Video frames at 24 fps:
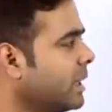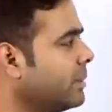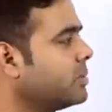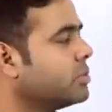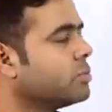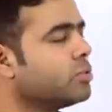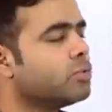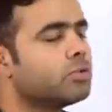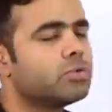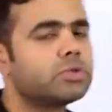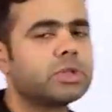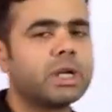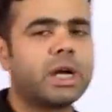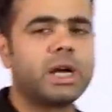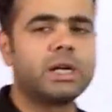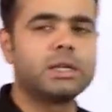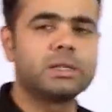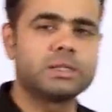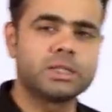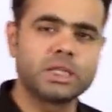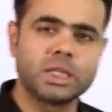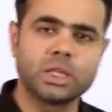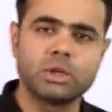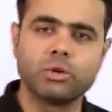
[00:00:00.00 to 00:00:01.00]
times used
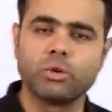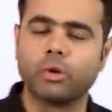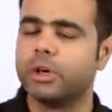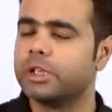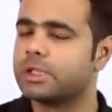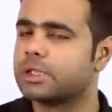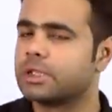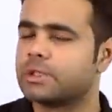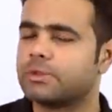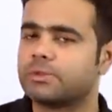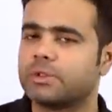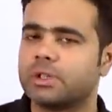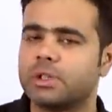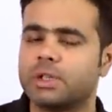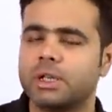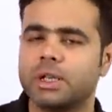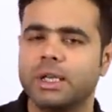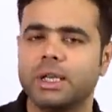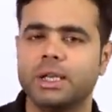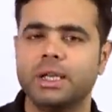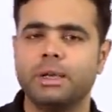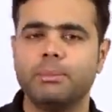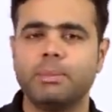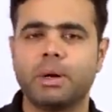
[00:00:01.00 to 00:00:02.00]
that jingoist word
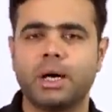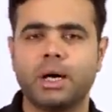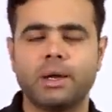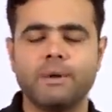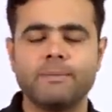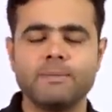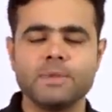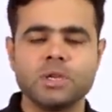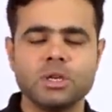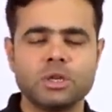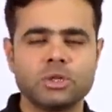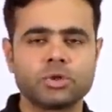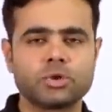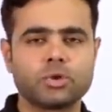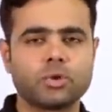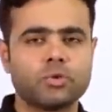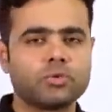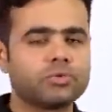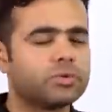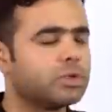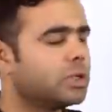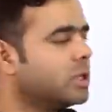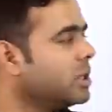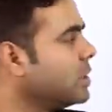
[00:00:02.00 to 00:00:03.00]
in my
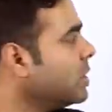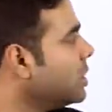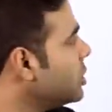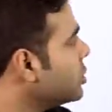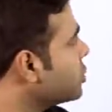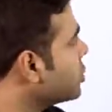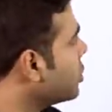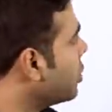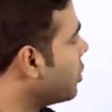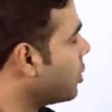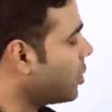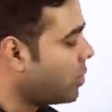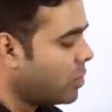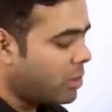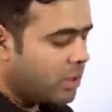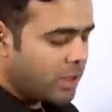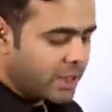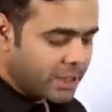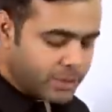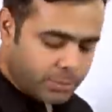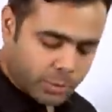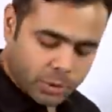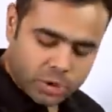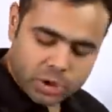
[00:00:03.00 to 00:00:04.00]
shows. So
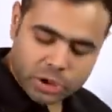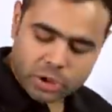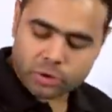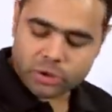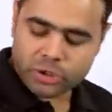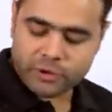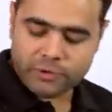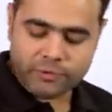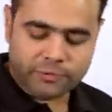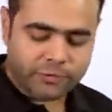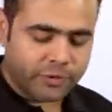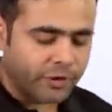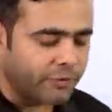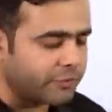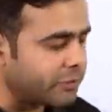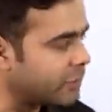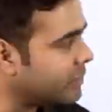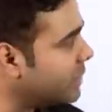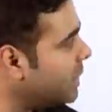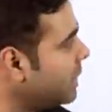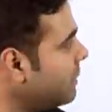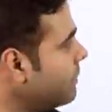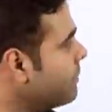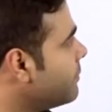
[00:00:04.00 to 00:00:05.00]
let's proceed to the fifth
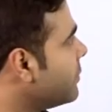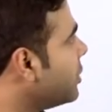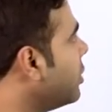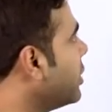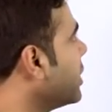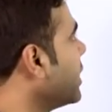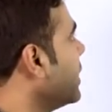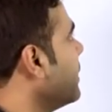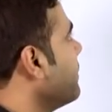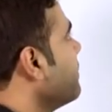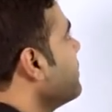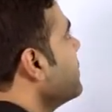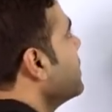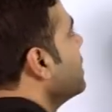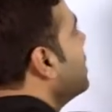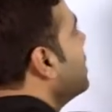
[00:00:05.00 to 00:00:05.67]
word. Okay,